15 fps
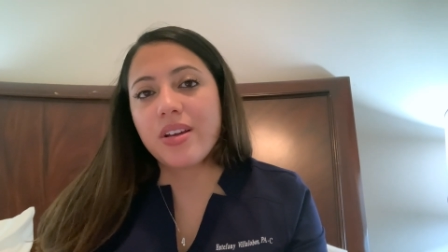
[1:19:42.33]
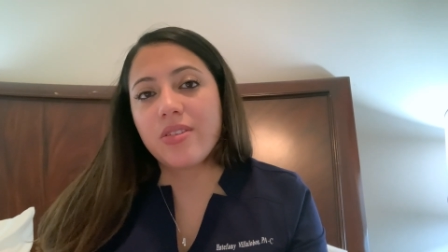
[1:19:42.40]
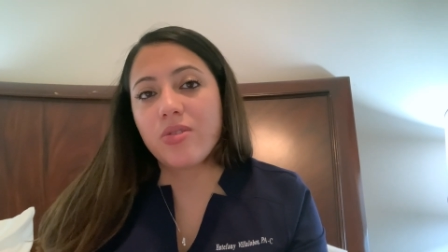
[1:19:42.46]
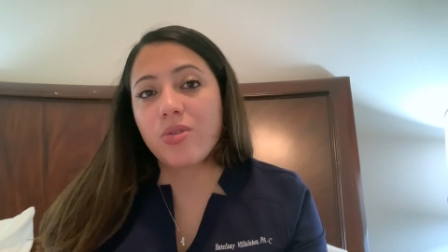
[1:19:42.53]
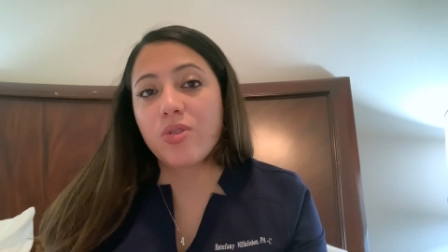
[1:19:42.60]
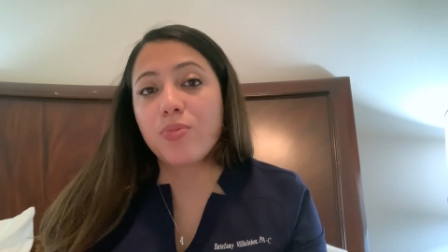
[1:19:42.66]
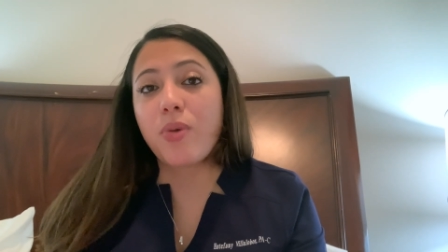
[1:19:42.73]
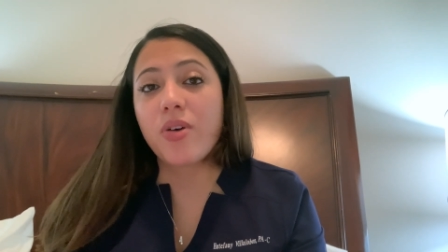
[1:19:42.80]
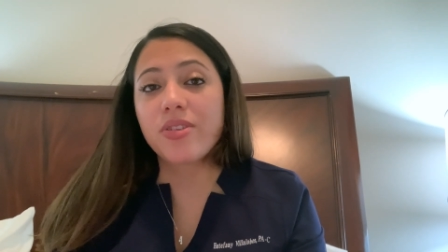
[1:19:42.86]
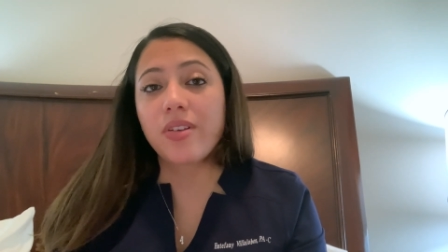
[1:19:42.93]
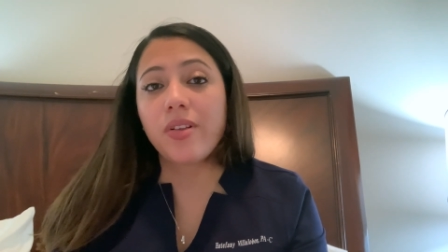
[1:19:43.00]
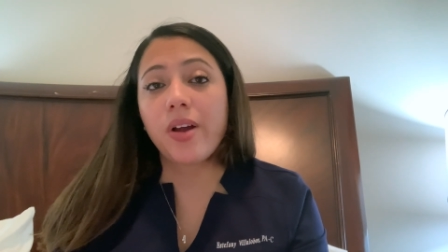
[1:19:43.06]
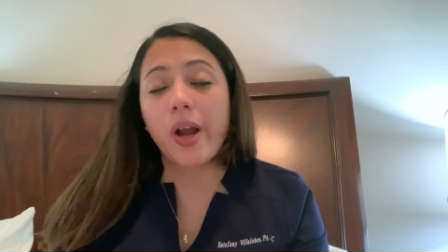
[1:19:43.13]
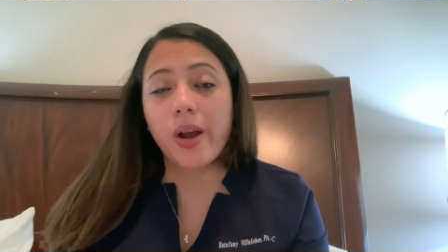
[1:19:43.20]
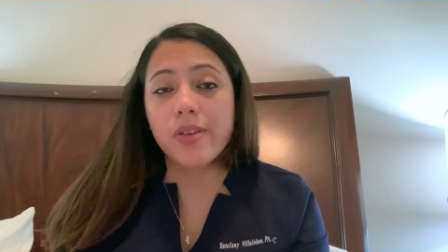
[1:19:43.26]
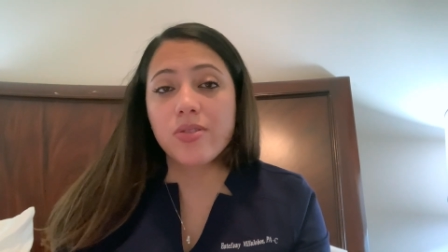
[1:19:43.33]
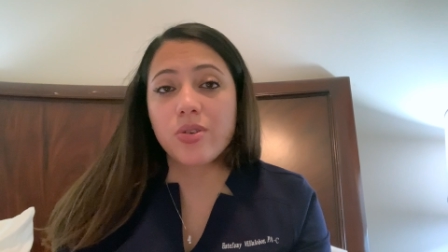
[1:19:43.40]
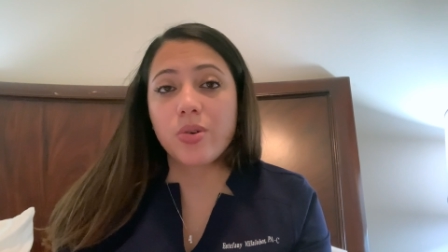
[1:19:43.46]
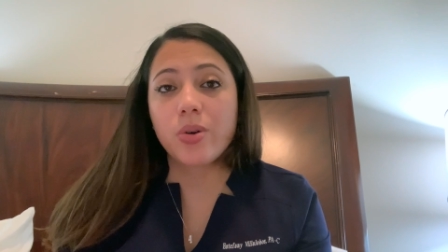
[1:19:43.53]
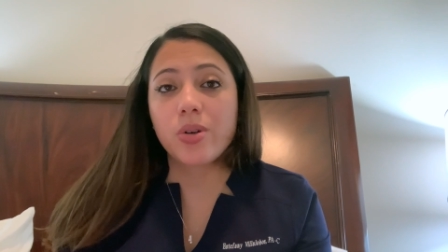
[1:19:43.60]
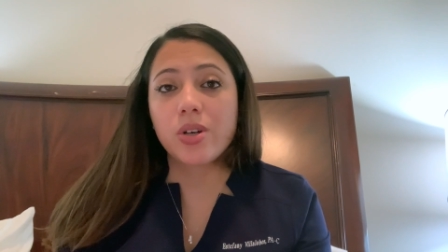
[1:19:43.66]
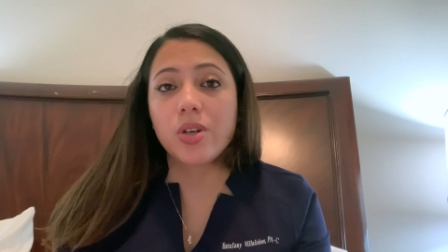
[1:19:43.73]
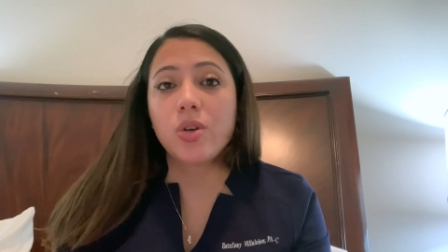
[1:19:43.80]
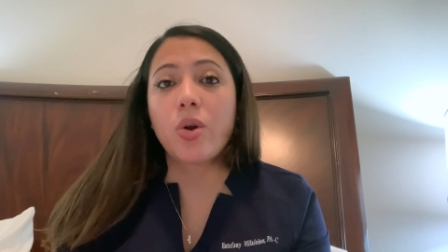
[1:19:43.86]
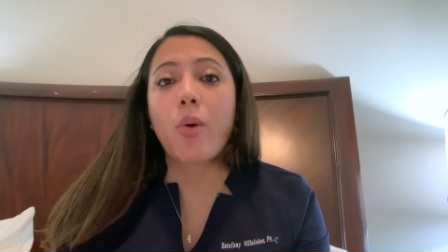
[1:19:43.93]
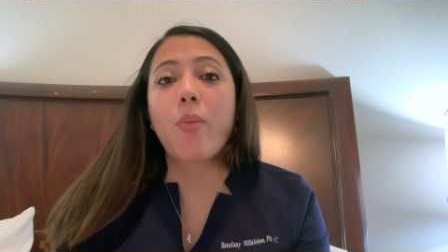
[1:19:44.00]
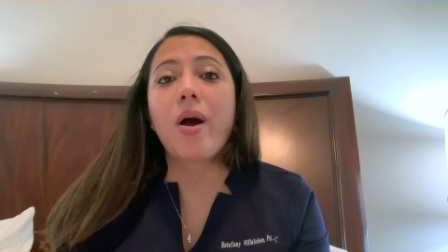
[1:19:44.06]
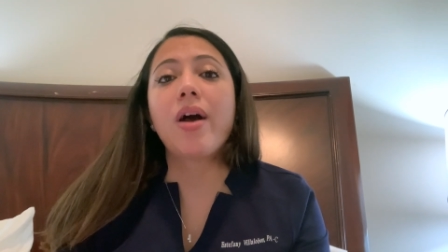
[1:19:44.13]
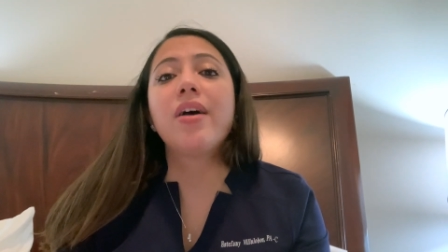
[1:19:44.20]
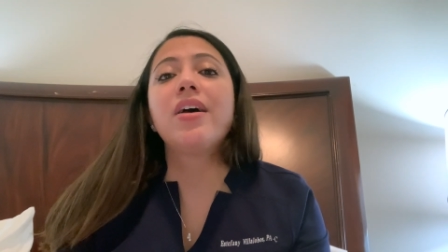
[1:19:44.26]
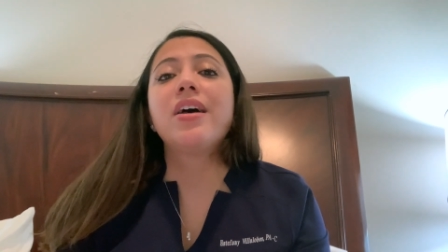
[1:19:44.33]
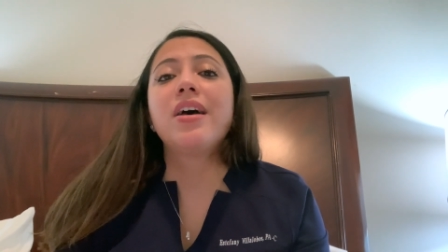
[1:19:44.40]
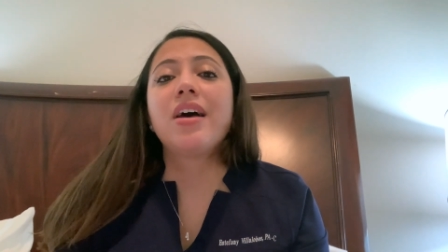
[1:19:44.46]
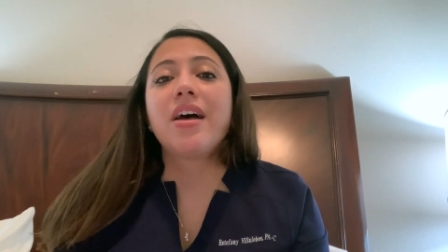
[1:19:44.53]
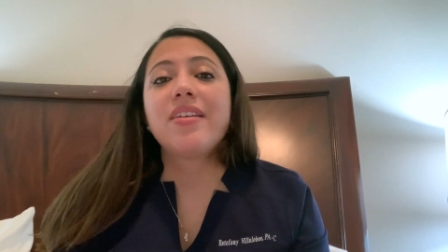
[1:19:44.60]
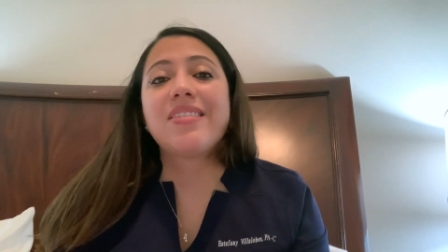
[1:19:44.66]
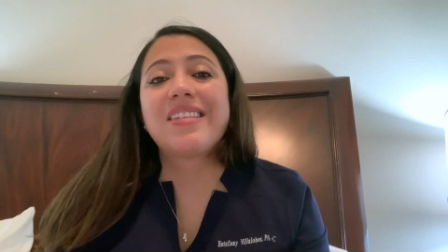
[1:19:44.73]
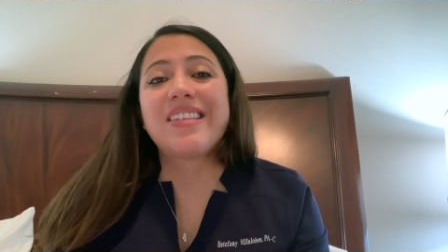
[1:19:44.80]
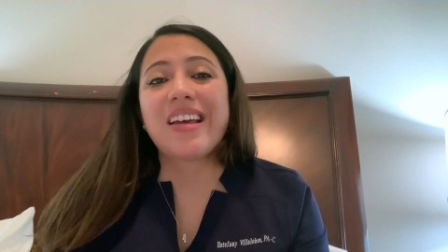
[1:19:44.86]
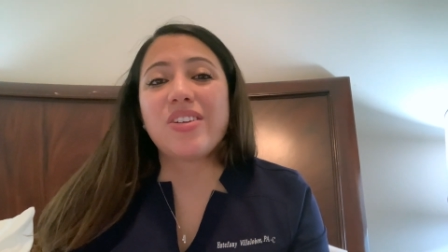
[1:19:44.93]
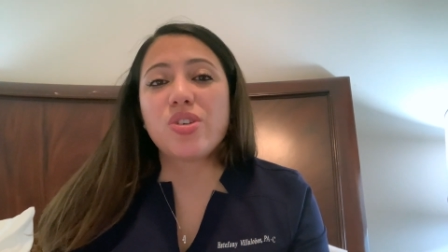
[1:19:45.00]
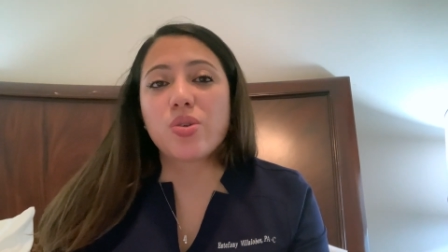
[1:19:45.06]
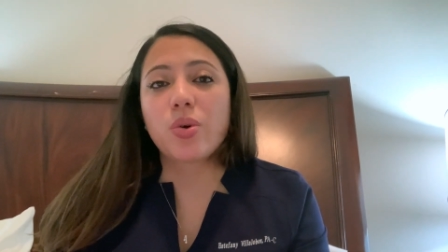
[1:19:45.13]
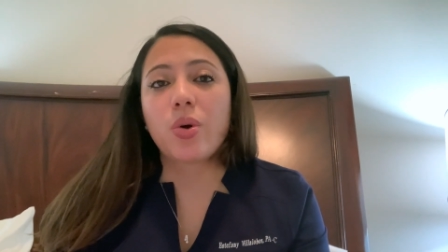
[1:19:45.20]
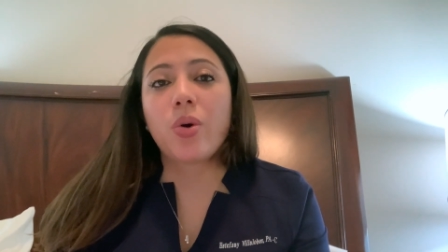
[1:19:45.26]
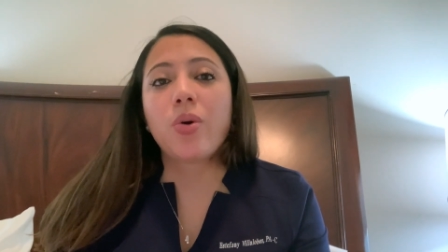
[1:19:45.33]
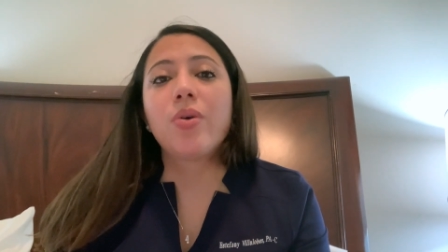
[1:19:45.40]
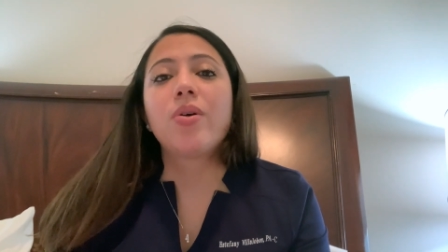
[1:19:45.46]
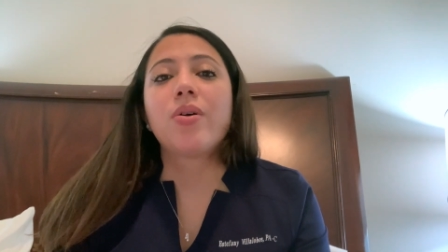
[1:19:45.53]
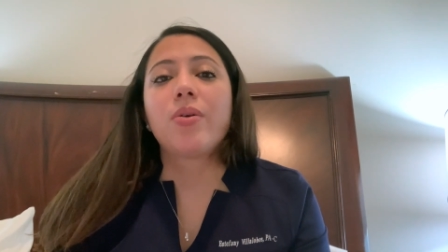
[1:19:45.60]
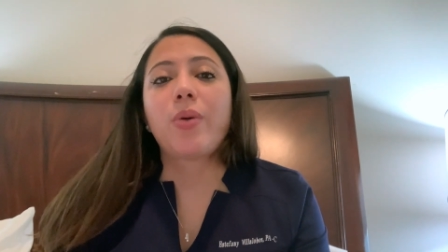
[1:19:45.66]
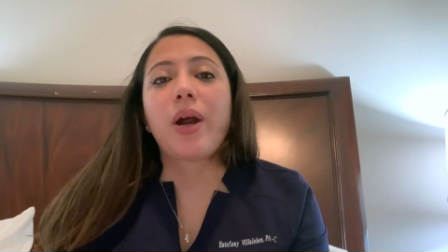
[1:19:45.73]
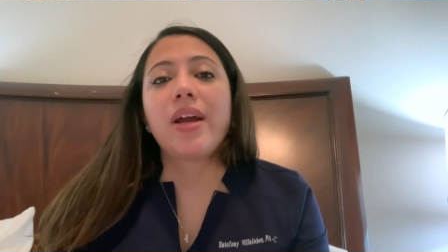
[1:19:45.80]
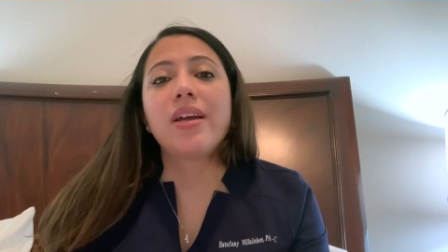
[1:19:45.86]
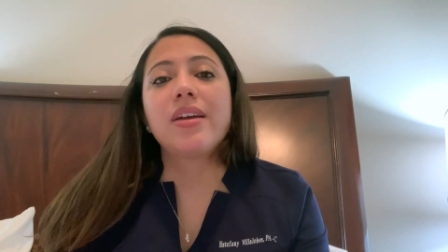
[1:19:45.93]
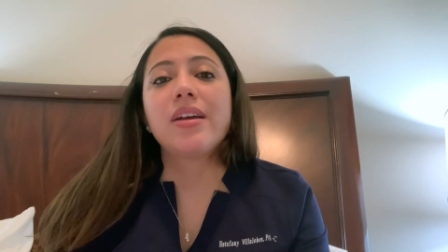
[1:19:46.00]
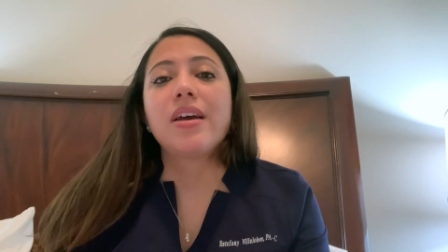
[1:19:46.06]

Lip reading: So small cell lung carcinoma, central, right?